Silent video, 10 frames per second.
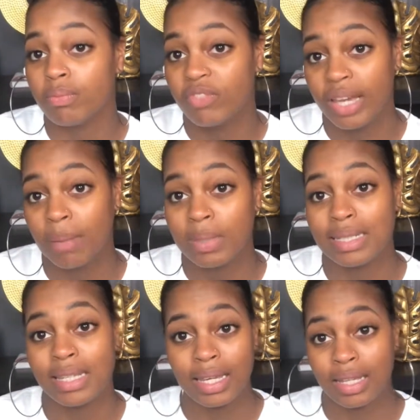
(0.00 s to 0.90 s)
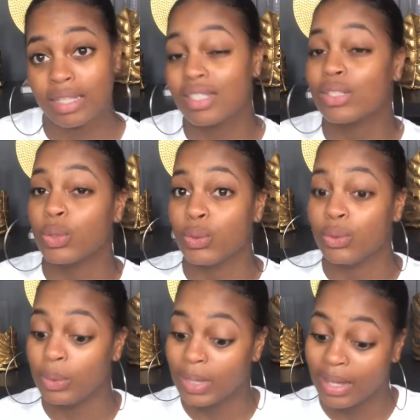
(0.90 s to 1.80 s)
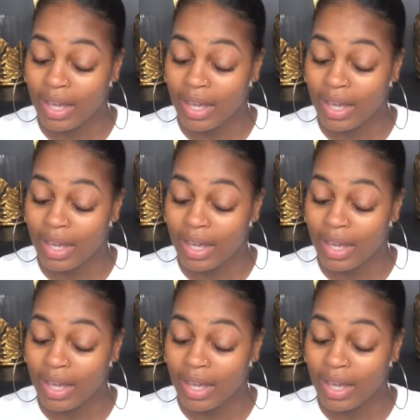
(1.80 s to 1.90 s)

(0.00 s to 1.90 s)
VIP tickets to